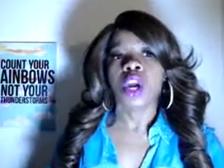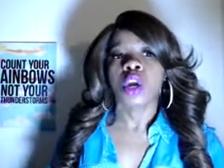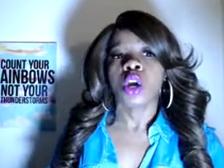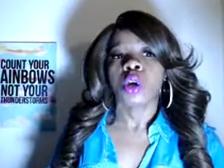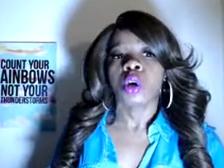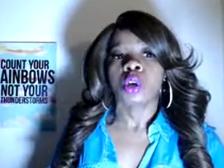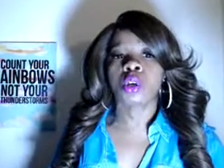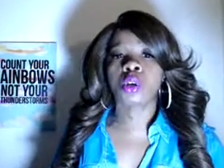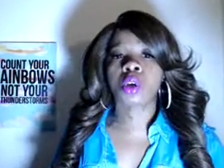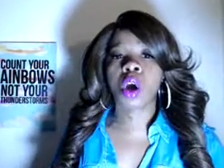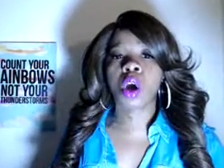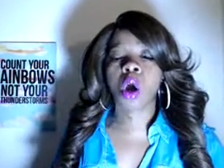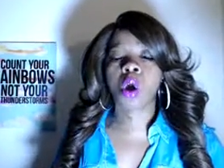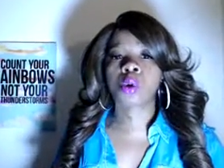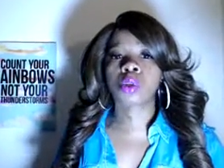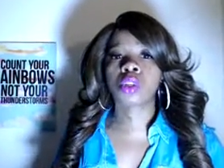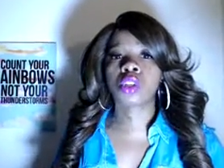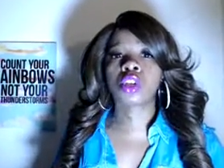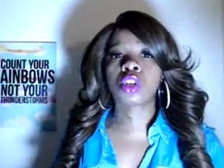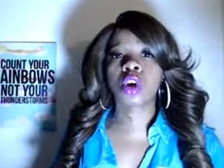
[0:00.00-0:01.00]
you know,
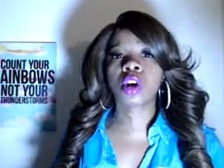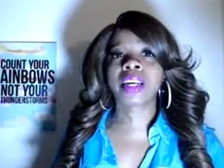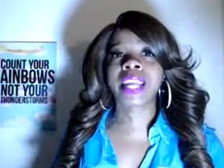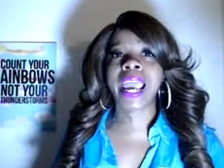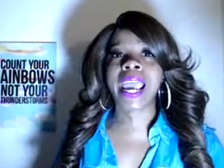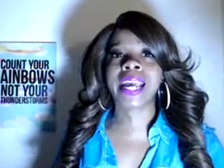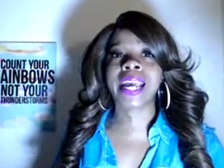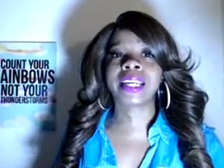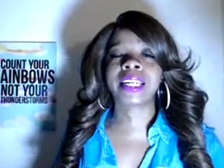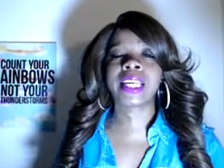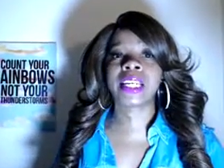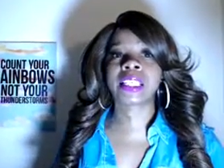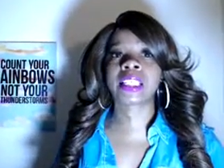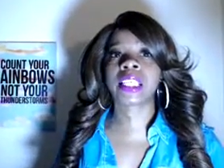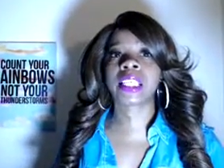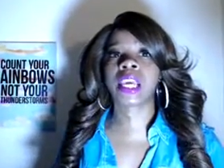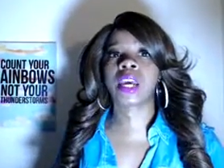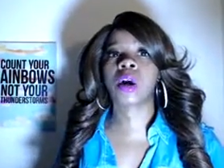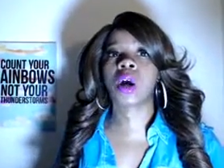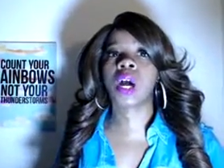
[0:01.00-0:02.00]
your dad didn't
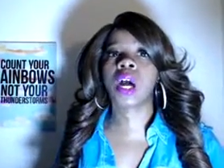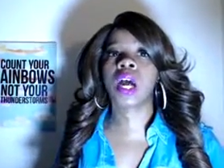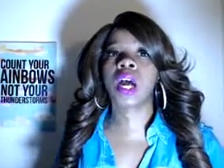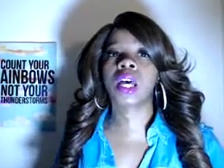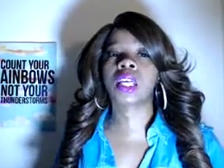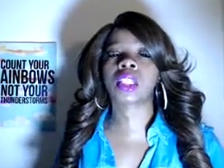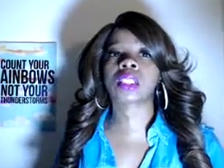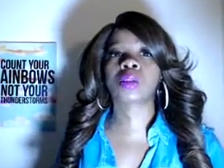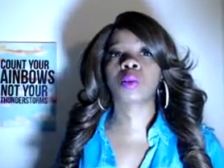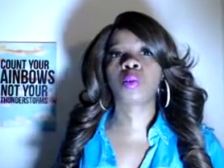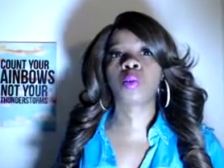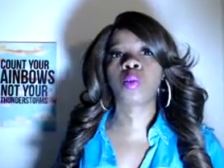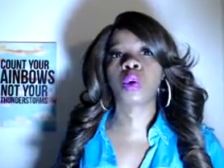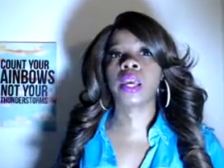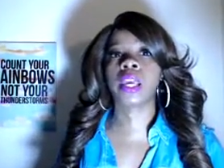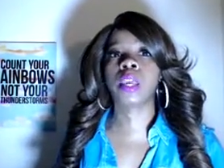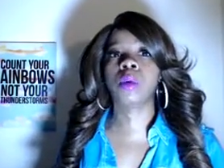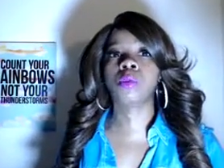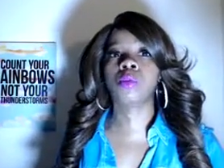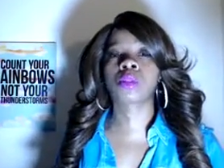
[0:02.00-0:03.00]
tell us what
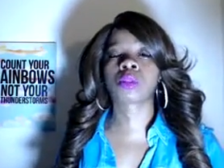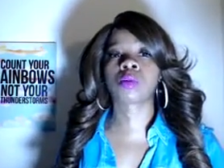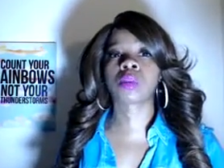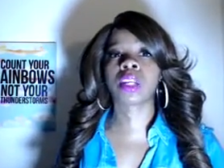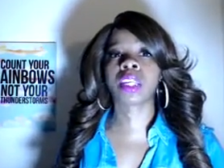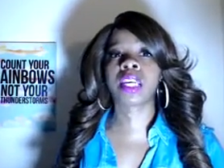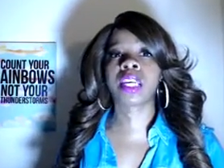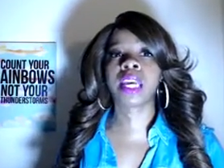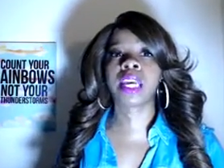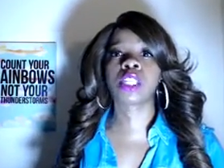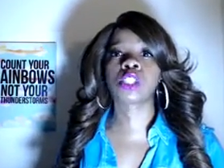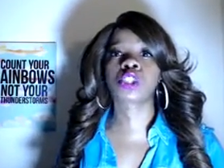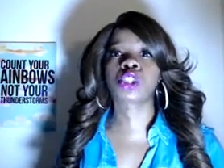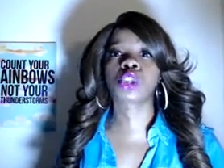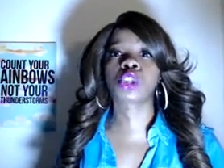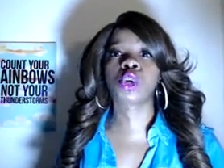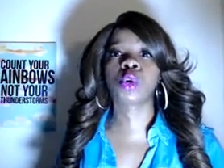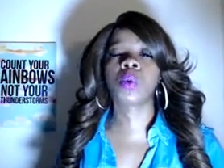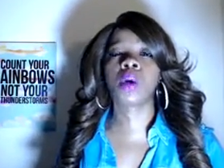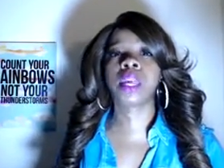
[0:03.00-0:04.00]
he was really into
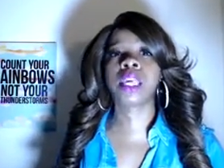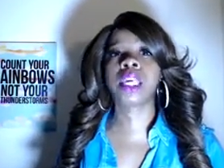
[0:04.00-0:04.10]
when he